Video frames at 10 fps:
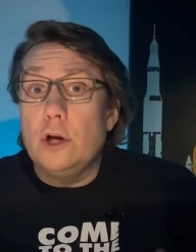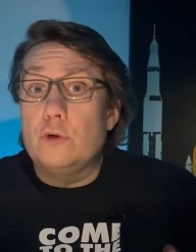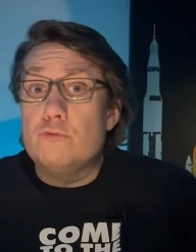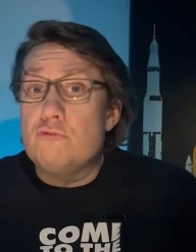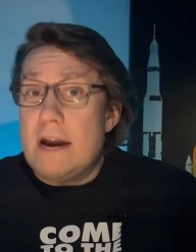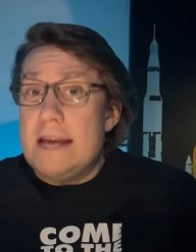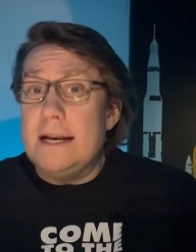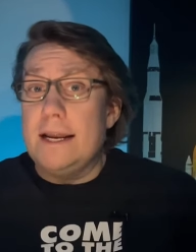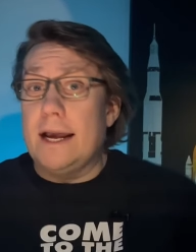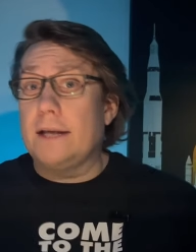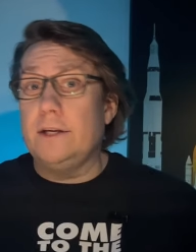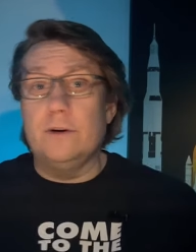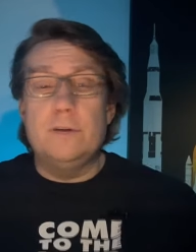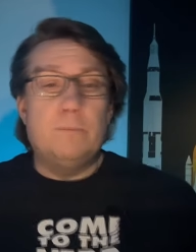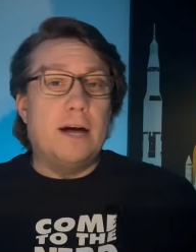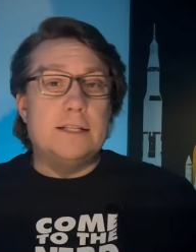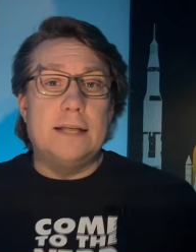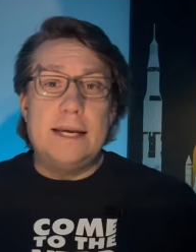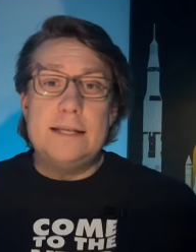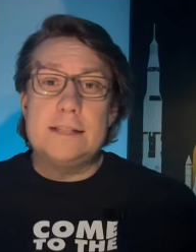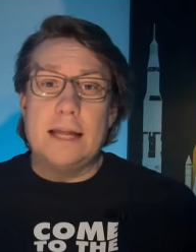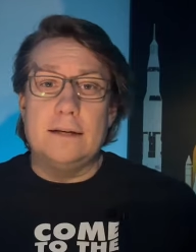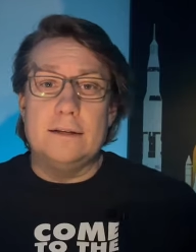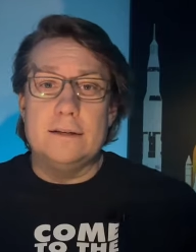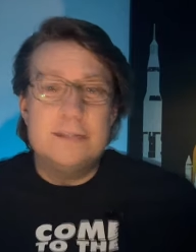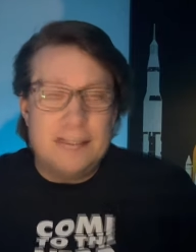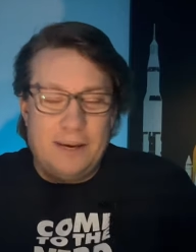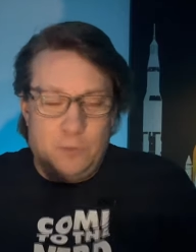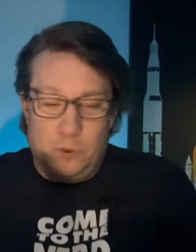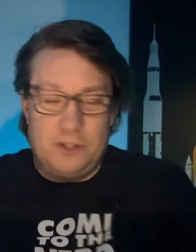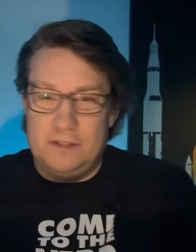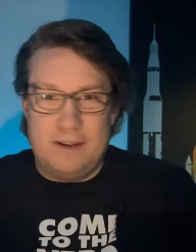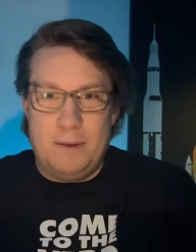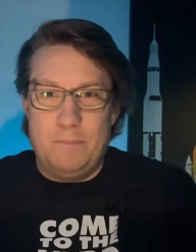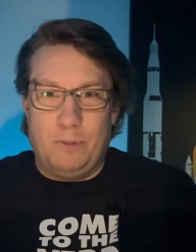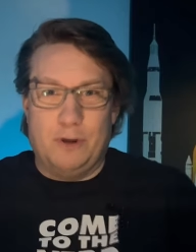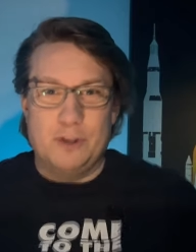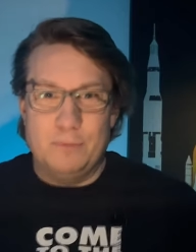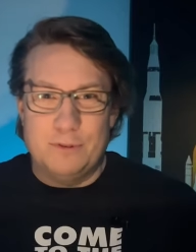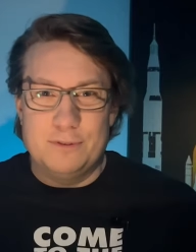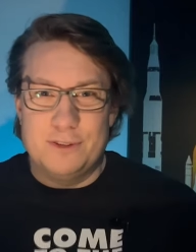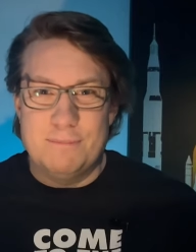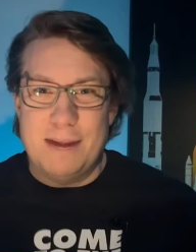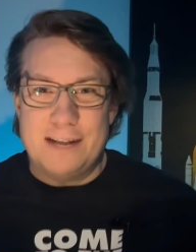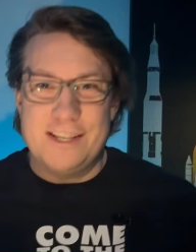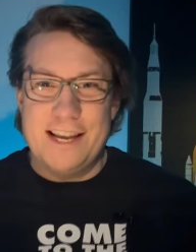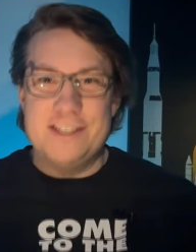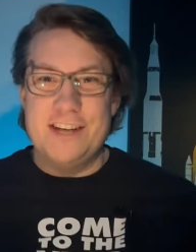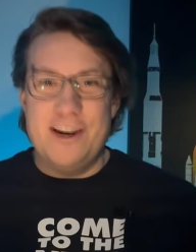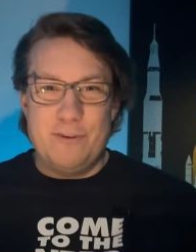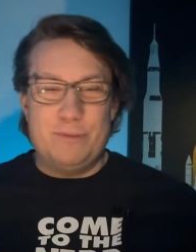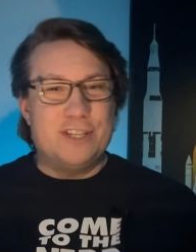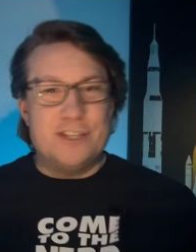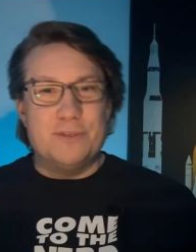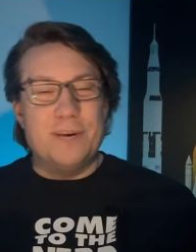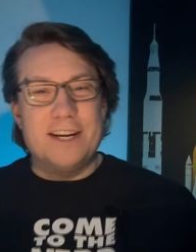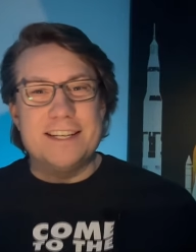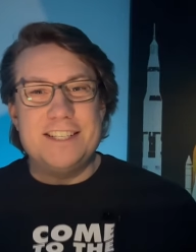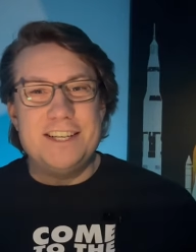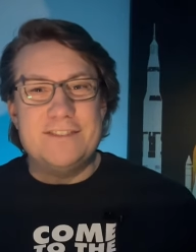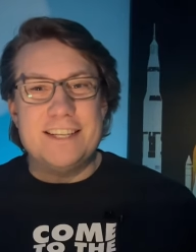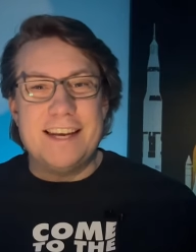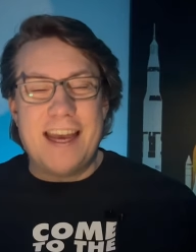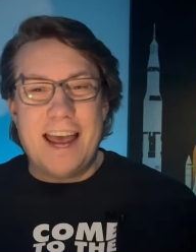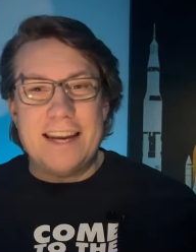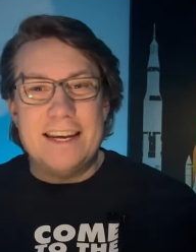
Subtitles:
greatly accurate by today's standards, it was impossible to match the engineering precision we can achieve today,